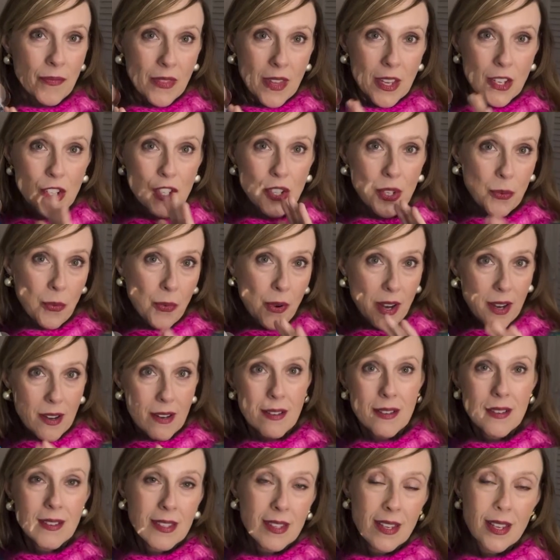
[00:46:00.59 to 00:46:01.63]
that she
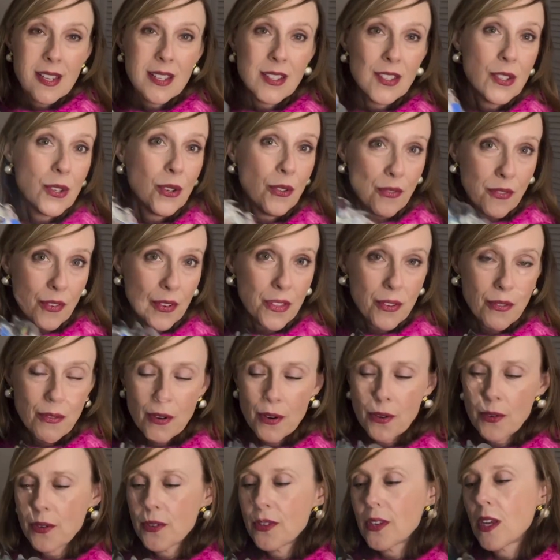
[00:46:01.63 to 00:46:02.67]
wears in Two for the
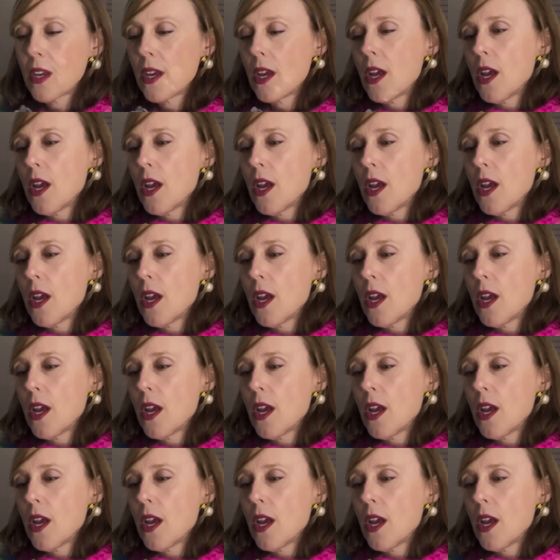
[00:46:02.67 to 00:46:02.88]
Road?